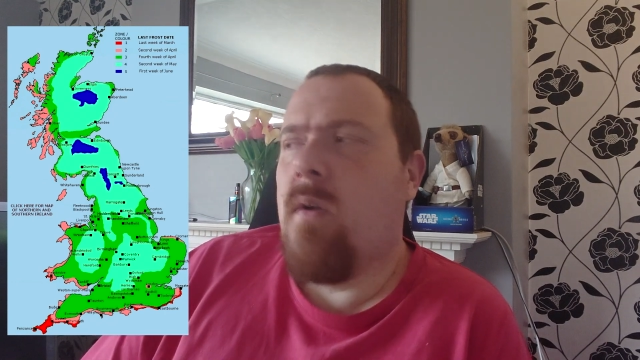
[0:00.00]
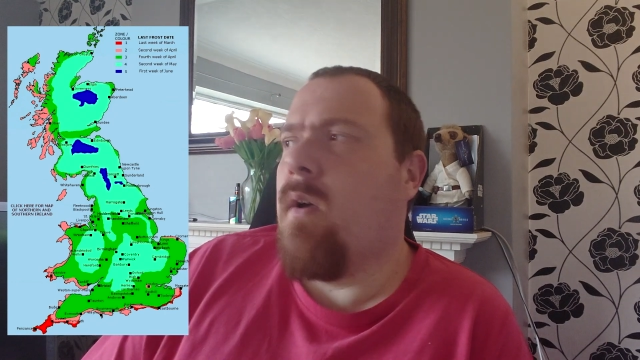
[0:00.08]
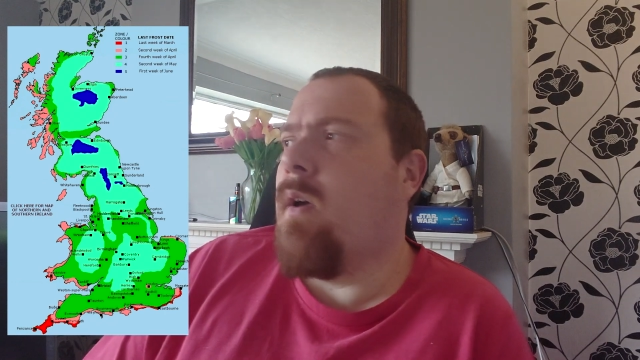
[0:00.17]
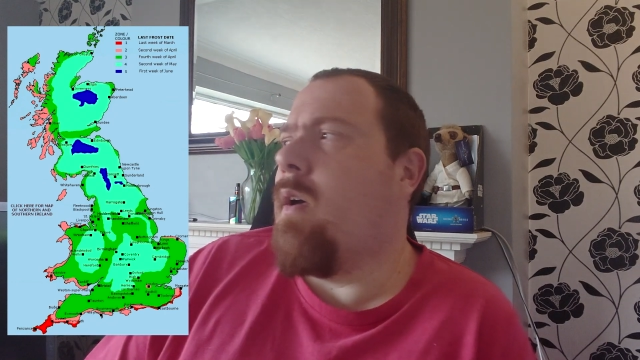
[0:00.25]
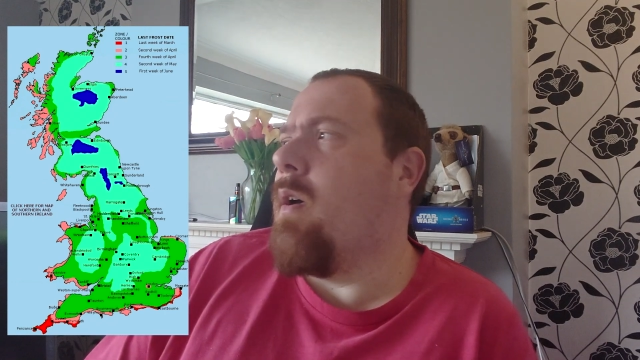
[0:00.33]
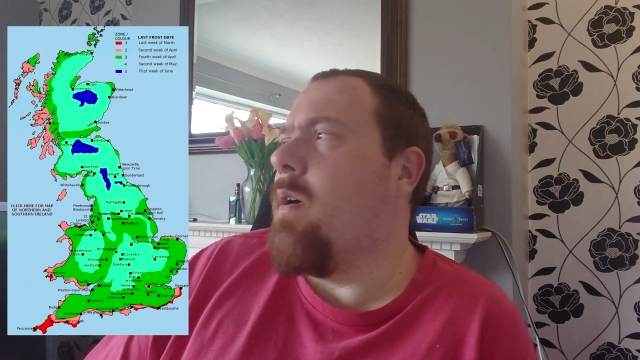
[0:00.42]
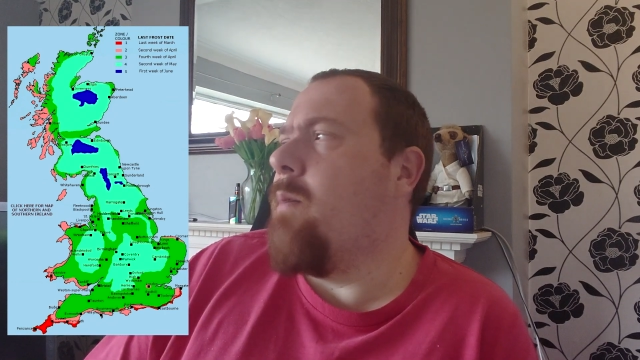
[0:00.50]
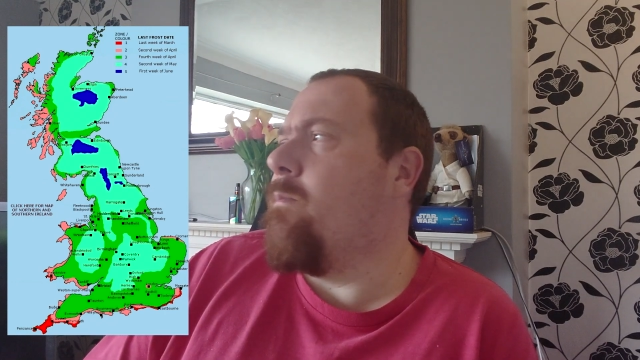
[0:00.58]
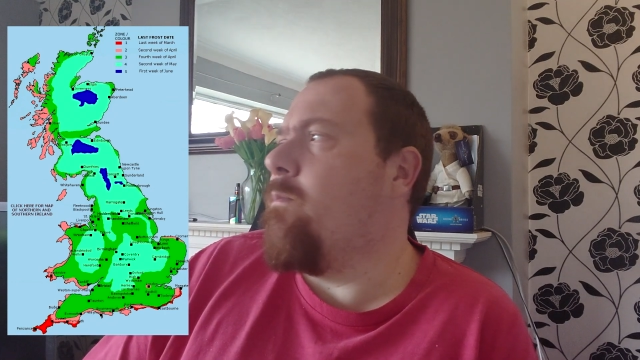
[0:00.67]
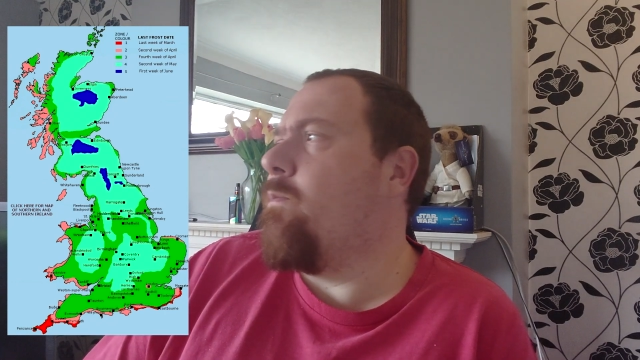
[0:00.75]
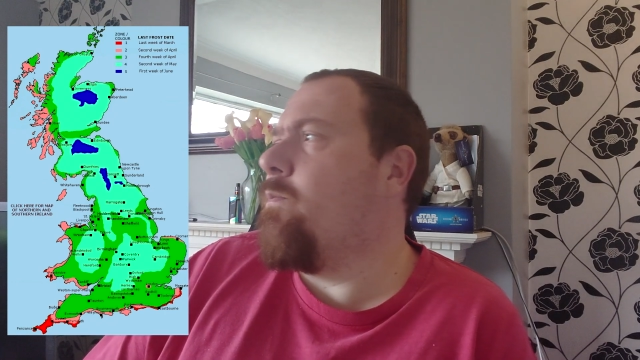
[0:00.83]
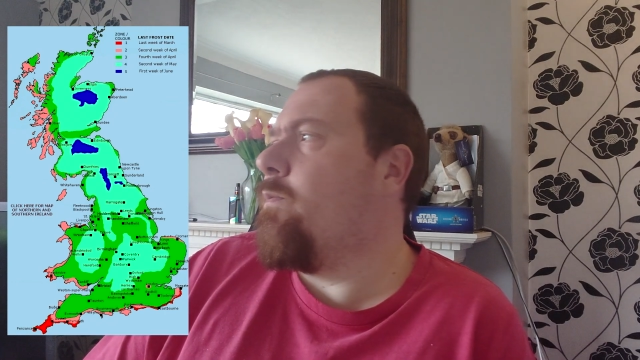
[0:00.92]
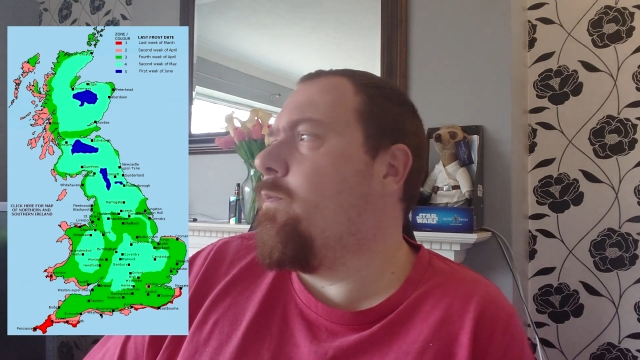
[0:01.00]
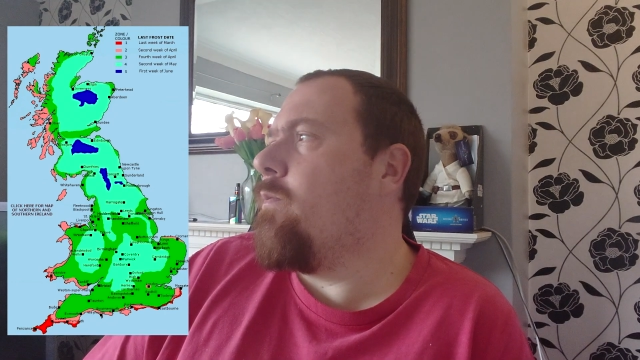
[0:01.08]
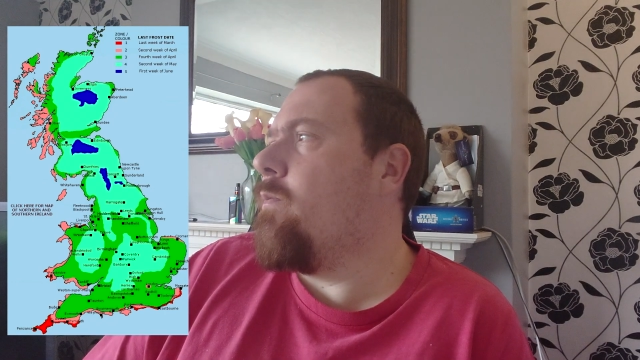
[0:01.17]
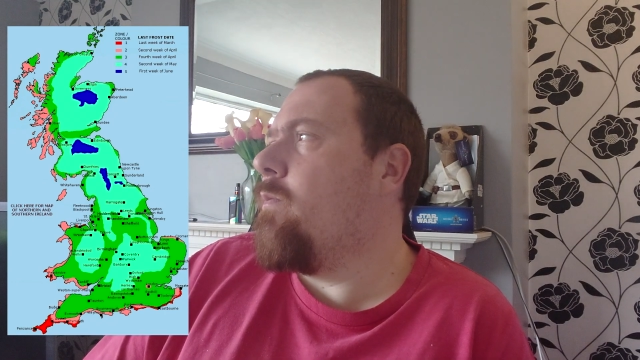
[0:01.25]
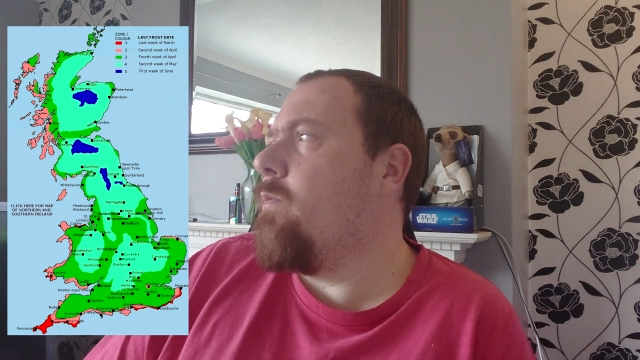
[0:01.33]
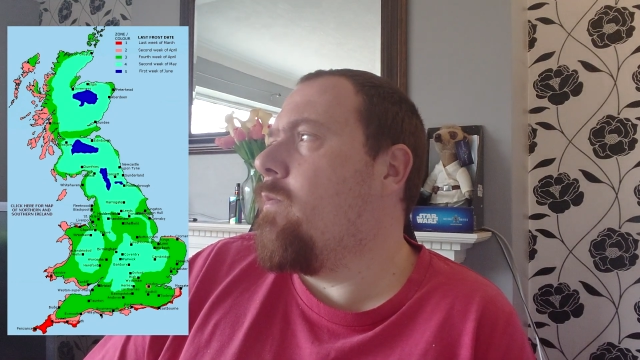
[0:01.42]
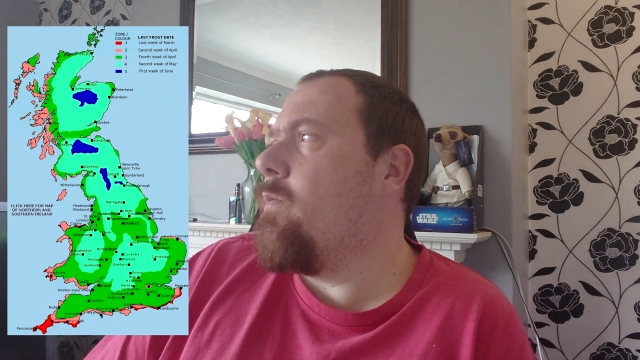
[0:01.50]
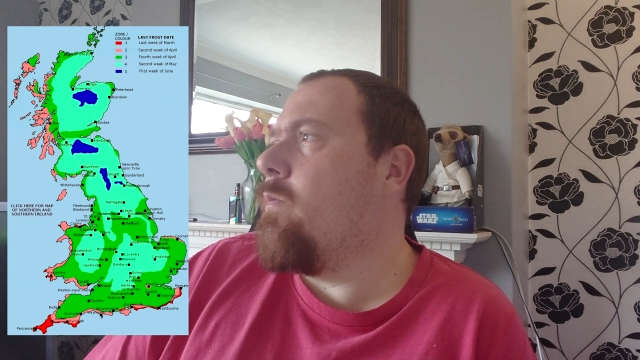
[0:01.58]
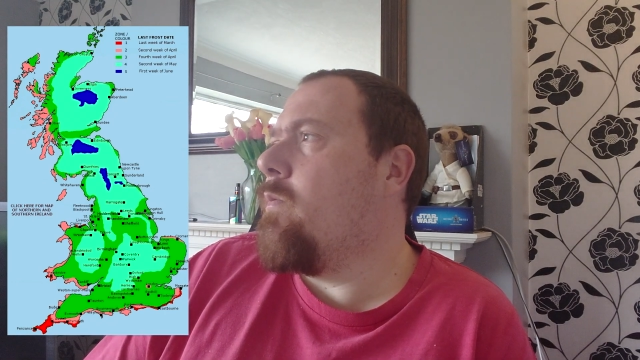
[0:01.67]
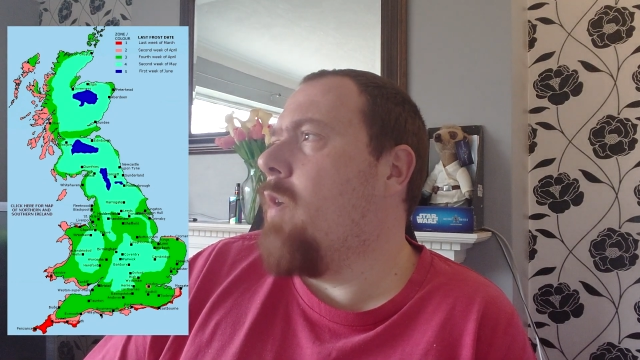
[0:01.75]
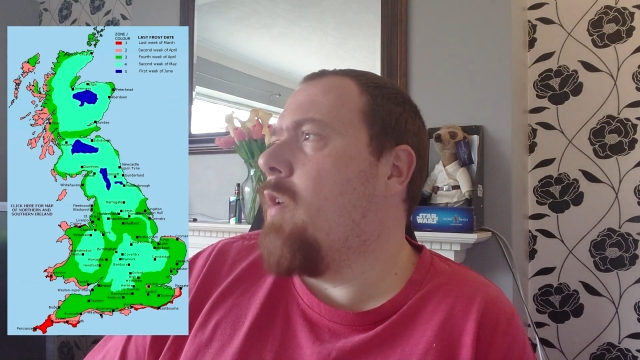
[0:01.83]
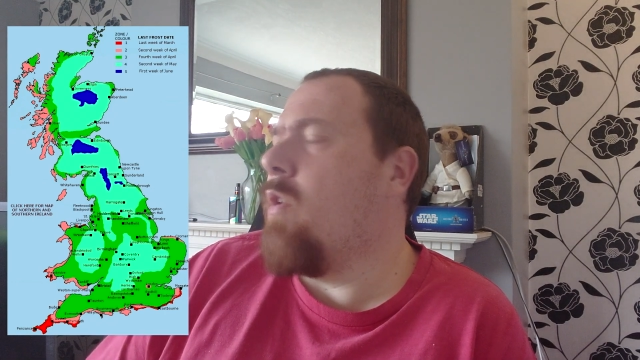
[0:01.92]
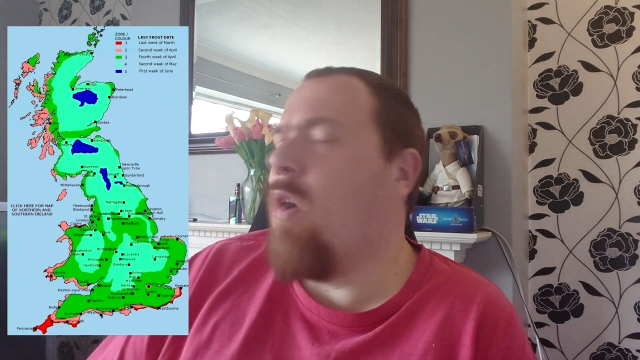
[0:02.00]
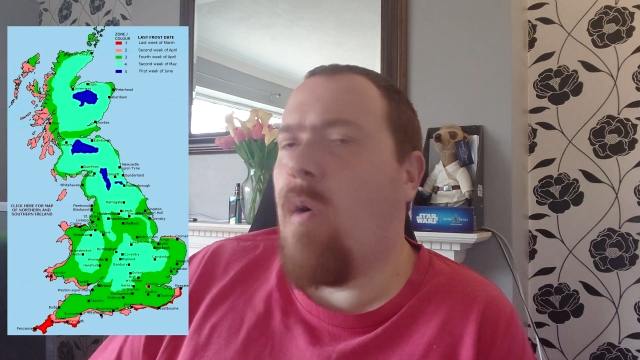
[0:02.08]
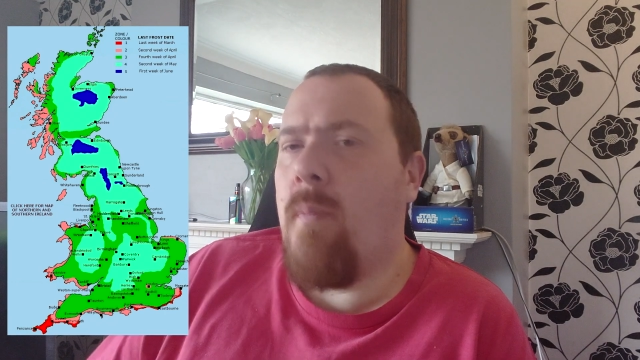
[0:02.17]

A lot